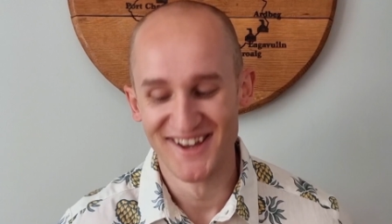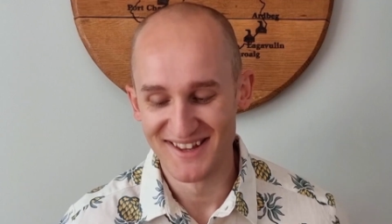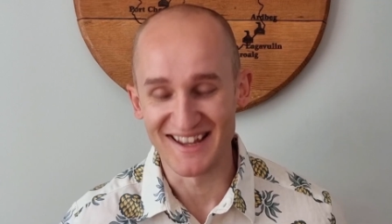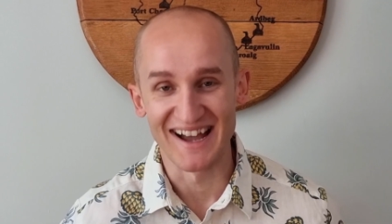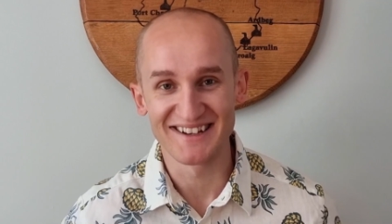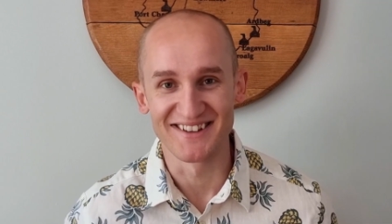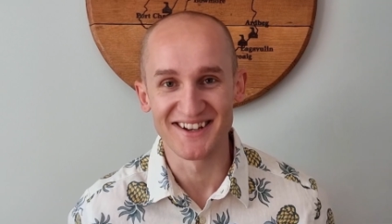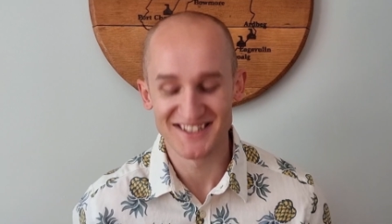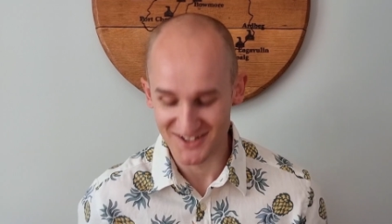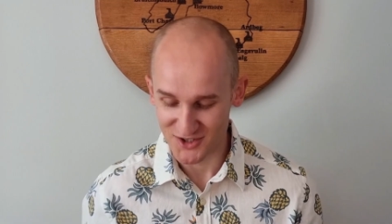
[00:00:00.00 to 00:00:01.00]

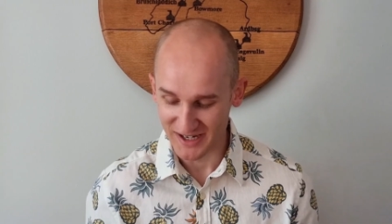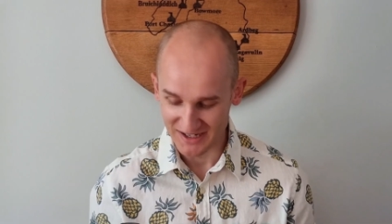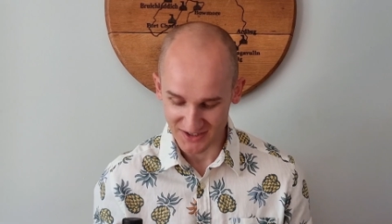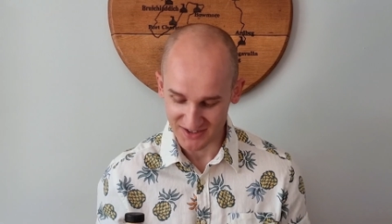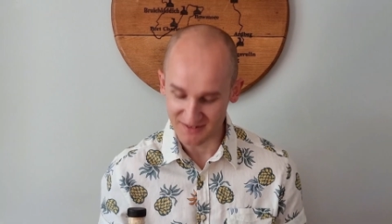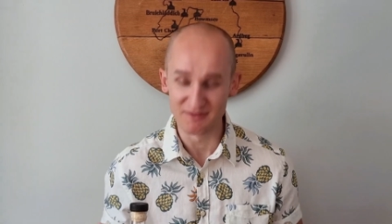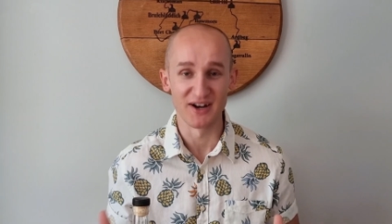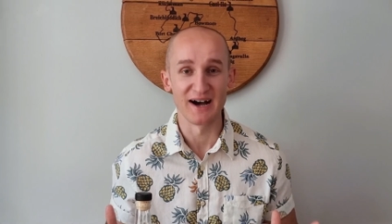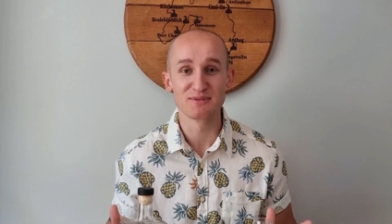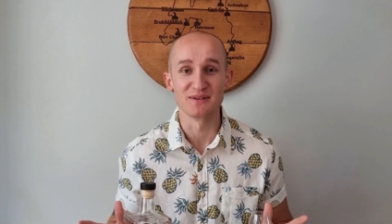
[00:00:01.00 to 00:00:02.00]
tactics to try and
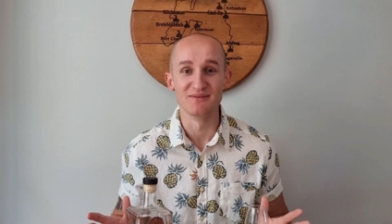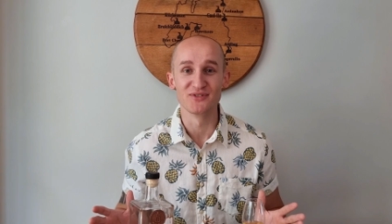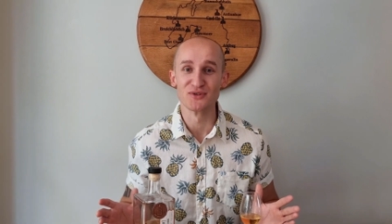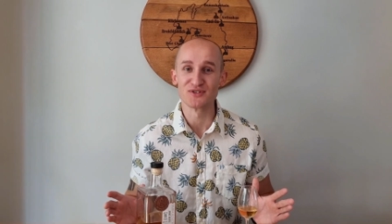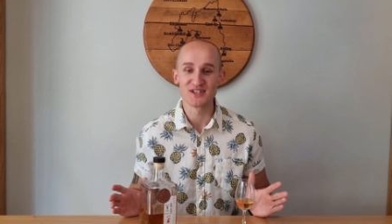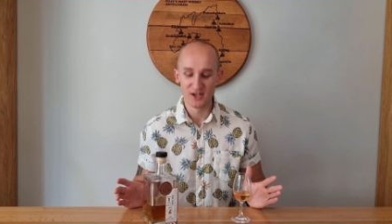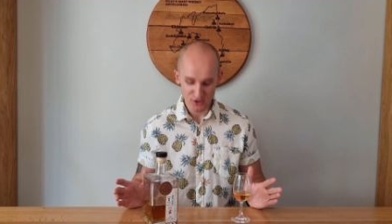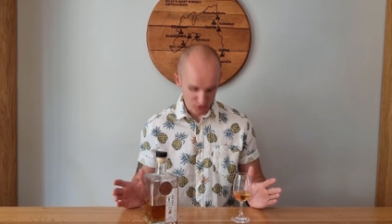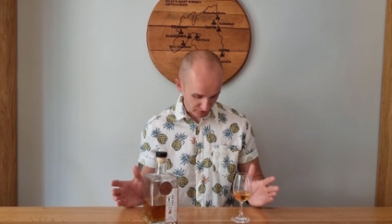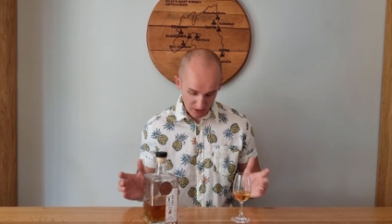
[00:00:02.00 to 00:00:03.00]
grab some views.
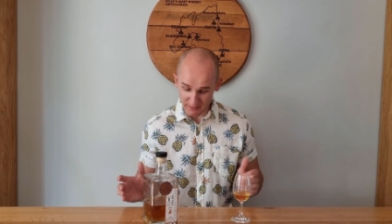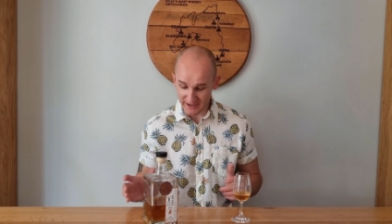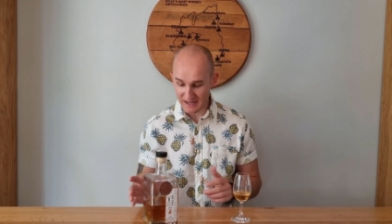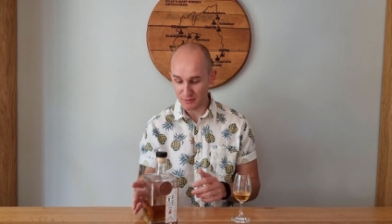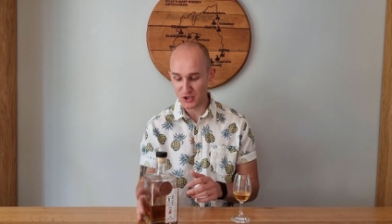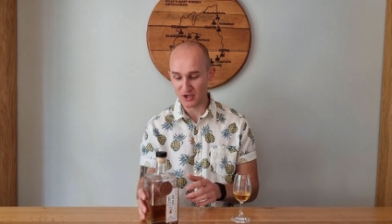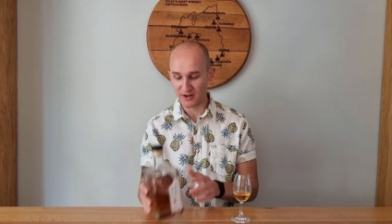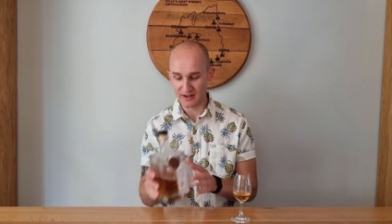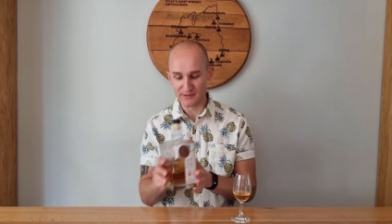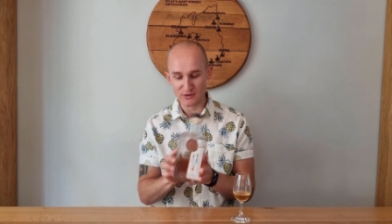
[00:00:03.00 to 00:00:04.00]
So I've got a pineapple shirt
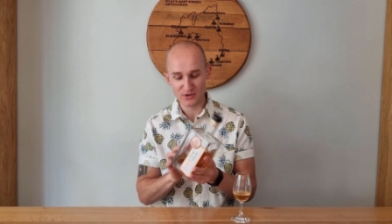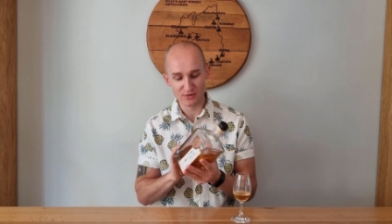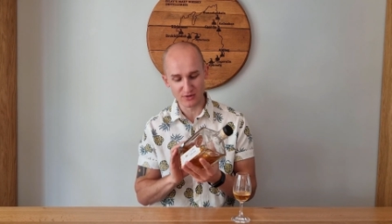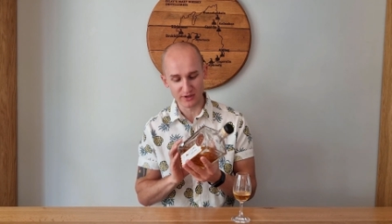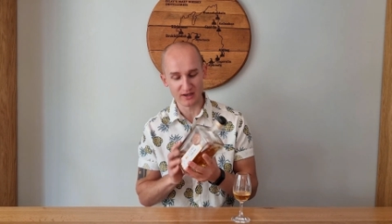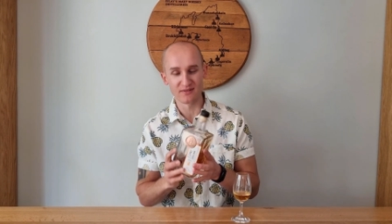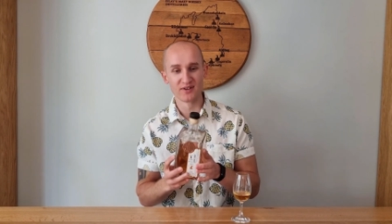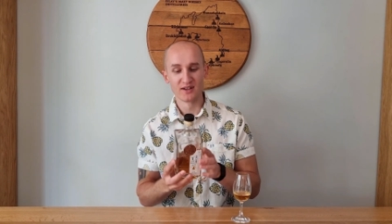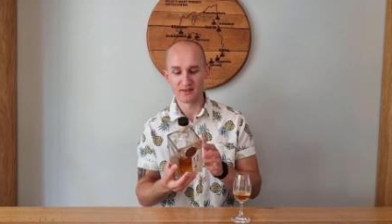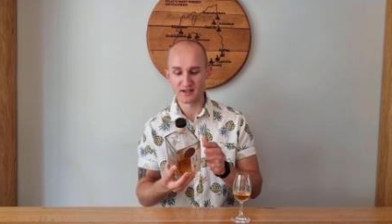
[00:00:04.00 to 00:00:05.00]
and I'm also going to give
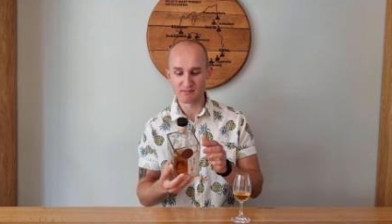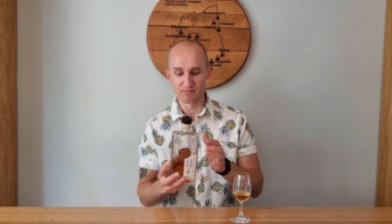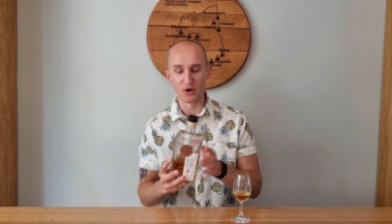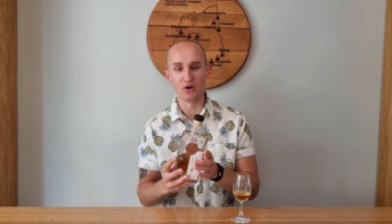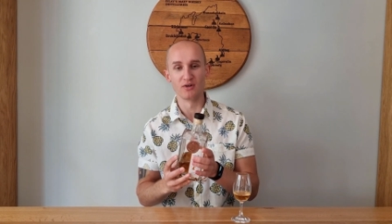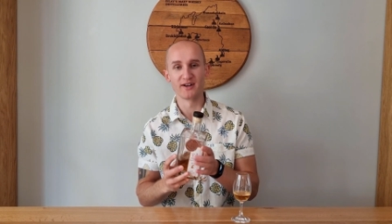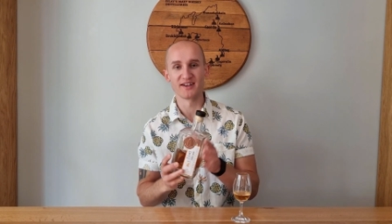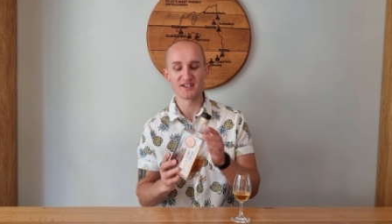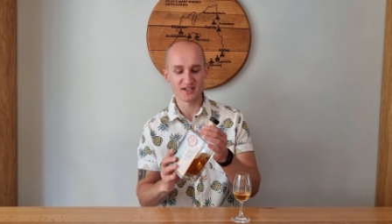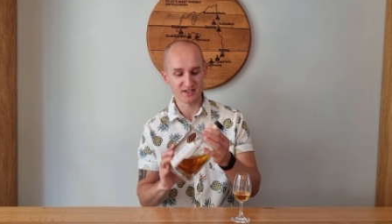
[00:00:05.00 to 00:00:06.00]
this bottle a
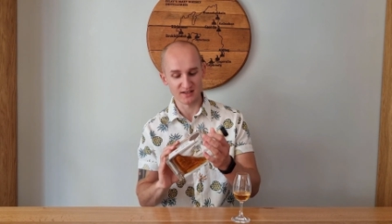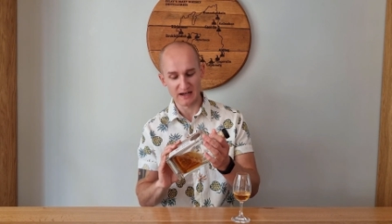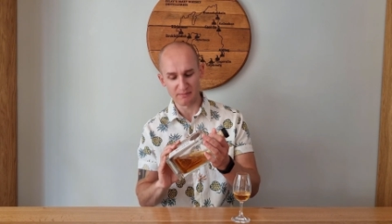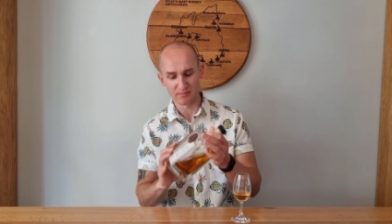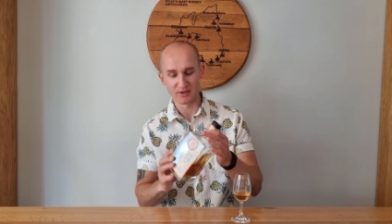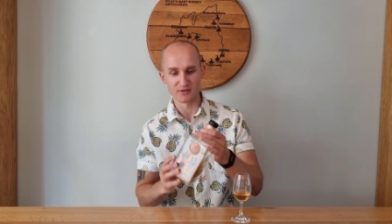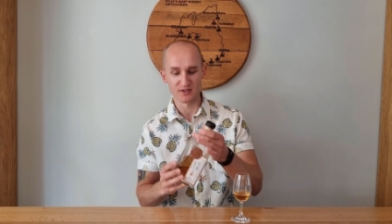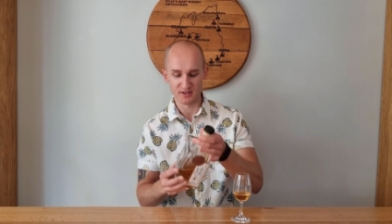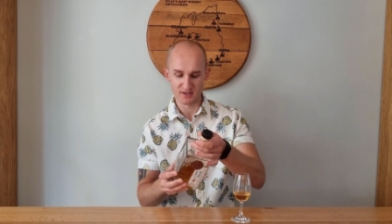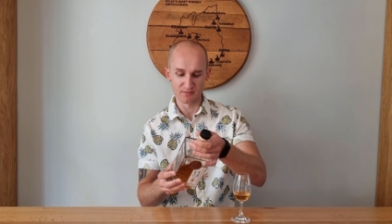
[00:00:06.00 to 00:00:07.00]
nice slap because
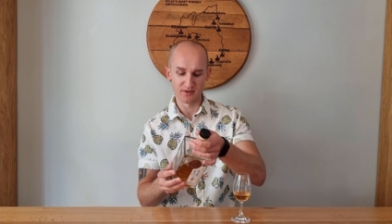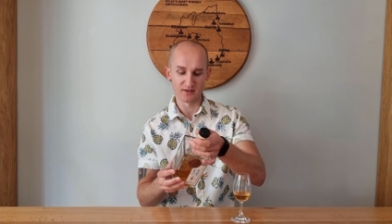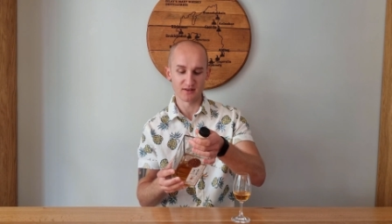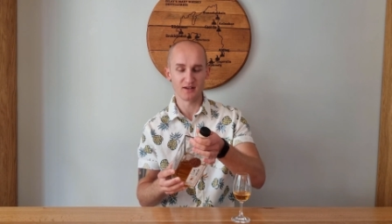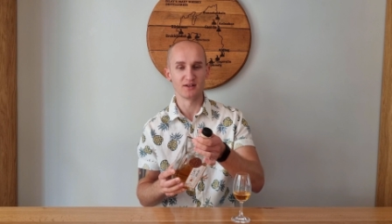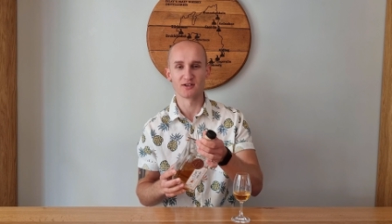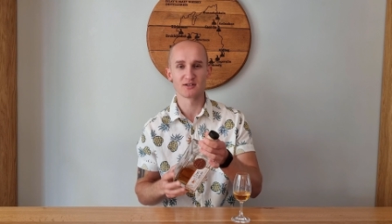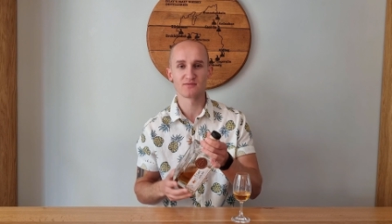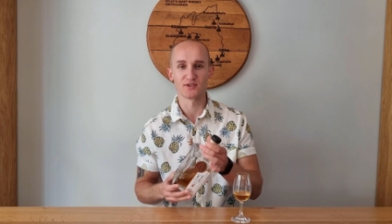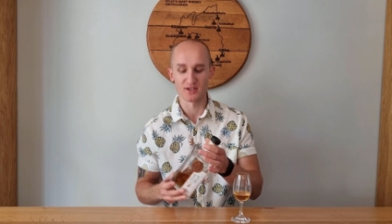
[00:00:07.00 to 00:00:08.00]
it's something he does
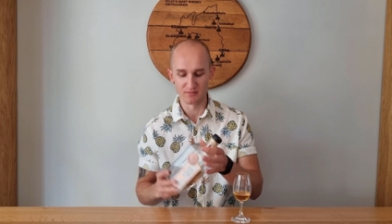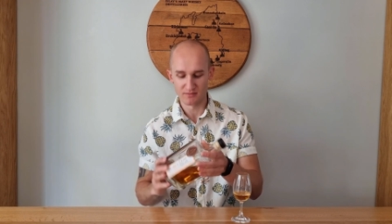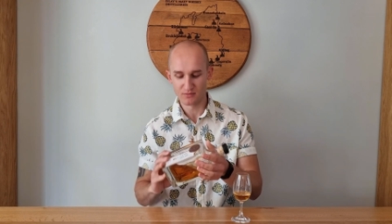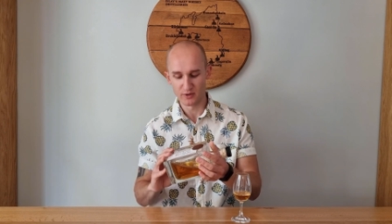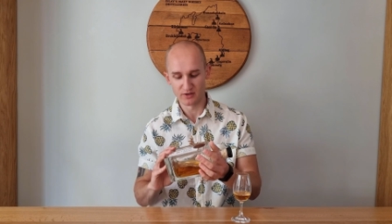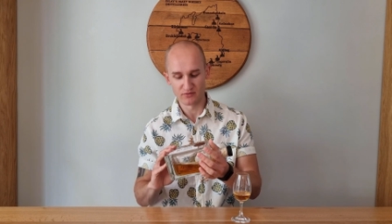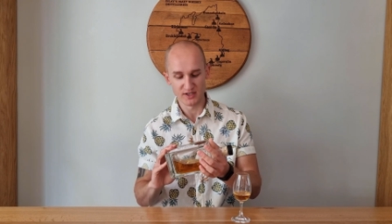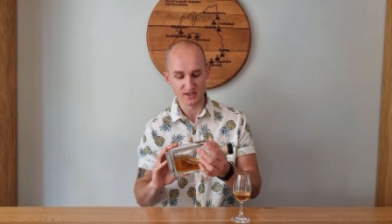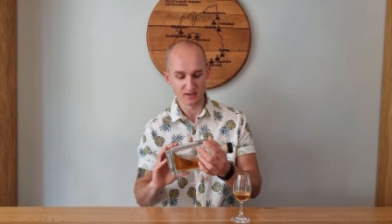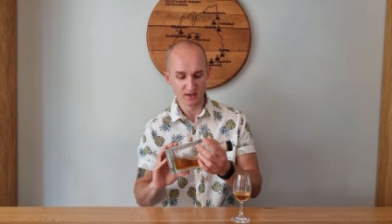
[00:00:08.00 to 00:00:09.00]
for some weird
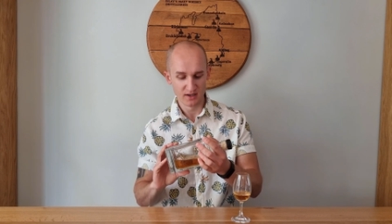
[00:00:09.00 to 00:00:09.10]
reason.